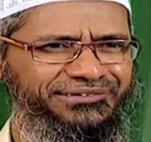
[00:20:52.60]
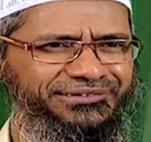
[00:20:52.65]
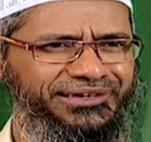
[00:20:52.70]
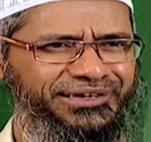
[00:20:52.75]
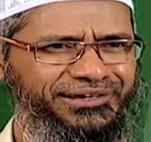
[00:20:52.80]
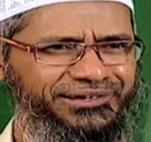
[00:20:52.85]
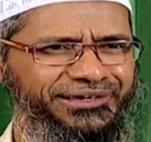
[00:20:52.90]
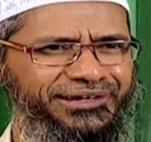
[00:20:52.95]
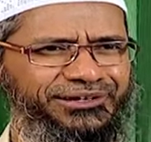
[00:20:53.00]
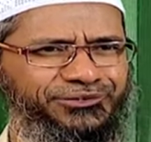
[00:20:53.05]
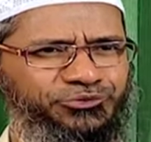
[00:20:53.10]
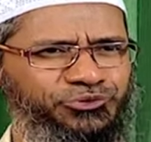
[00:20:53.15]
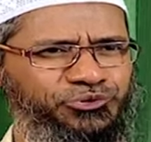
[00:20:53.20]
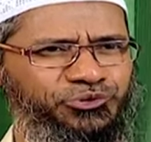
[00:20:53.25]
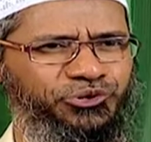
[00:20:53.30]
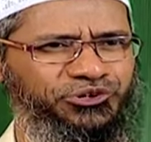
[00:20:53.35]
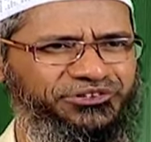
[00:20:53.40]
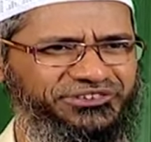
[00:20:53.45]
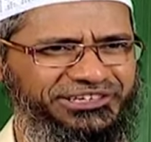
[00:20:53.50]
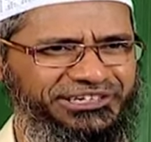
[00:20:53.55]
and get 2
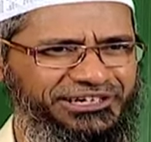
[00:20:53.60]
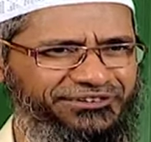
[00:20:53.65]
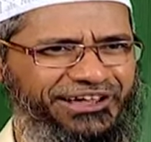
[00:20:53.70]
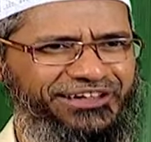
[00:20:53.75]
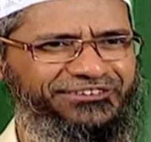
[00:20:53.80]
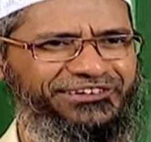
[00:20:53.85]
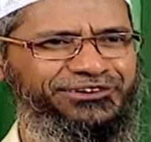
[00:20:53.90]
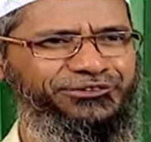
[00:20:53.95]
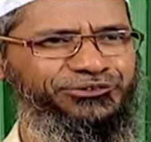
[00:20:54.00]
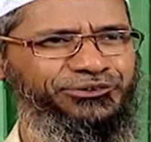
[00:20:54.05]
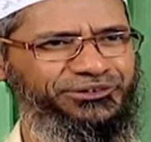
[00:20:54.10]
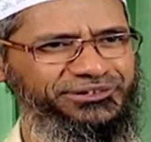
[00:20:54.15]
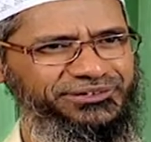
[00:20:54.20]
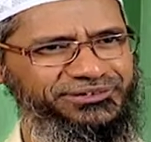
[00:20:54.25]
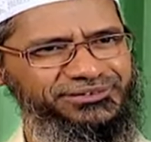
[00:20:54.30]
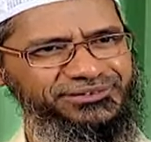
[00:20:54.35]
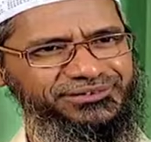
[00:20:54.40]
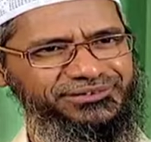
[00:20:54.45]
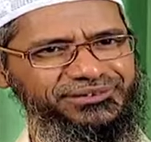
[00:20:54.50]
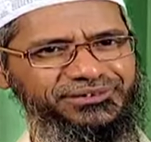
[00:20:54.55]
crores a year. Why 1 crore?
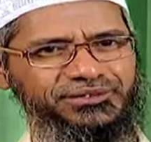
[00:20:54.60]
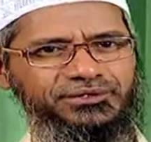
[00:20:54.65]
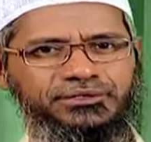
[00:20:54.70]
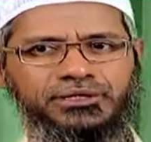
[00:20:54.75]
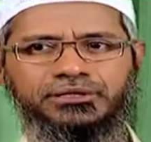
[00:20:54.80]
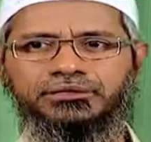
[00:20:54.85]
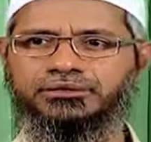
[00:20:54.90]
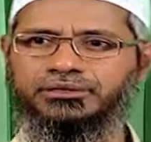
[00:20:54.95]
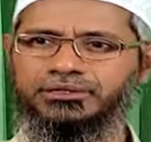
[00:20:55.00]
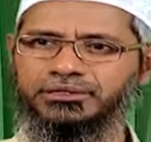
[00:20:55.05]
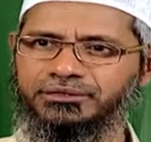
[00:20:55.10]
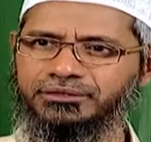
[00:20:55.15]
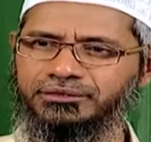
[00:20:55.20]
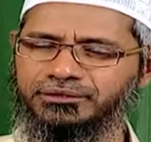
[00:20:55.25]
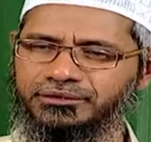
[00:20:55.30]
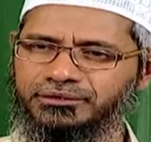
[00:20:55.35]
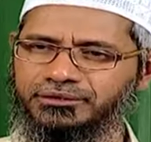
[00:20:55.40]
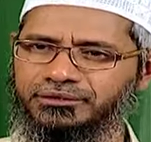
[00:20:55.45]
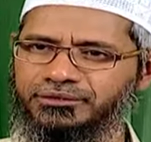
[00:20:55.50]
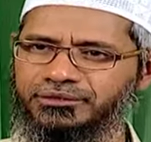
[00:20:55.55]
Then 3.
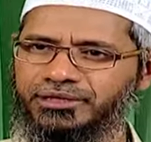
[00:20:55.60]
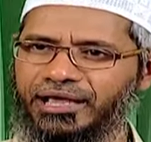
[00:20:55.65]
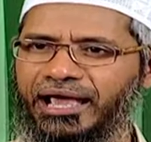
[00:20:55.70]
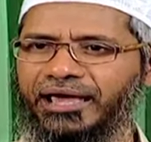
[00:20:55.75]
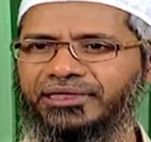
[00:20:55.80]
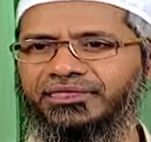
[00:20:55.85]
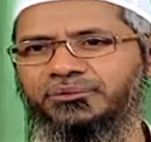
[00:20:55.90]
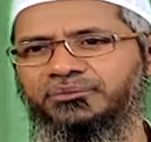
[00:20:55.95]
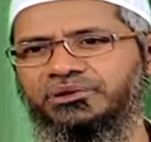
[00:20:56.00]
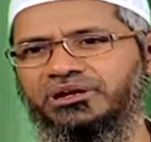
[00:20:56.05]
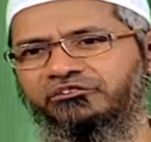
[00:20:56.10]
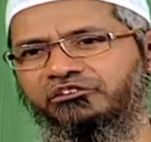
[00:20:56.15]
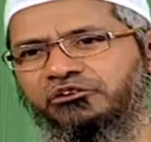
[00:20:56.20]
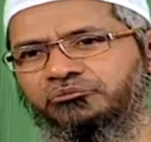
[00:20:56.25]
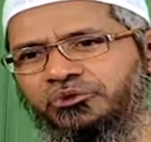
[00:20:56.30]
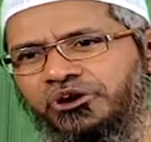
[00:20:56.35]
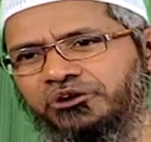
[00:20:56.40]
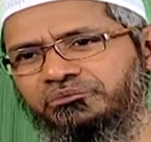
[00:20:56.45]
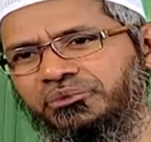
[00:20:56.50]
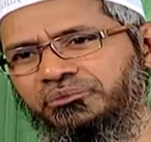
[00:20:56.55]
As a beloved
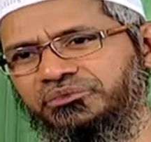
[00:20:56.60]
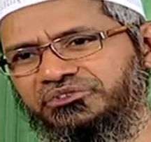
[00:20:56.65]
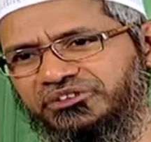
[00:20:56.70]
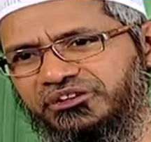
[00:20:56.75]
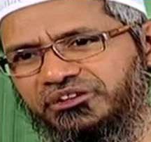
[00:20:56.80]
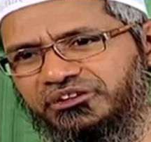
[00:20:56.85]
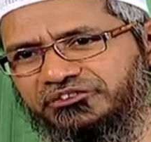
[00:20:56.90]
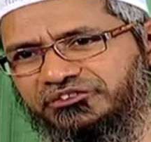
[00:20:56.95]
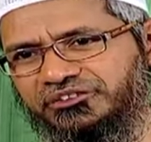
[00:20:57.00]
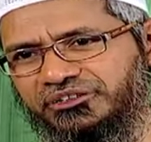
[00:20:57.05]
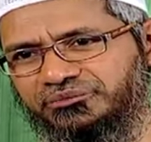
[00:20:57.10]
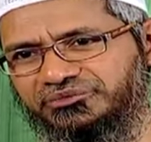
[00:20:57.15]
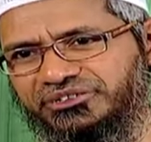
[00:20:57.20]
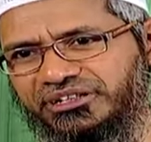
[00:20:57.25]
Prophet Muhammad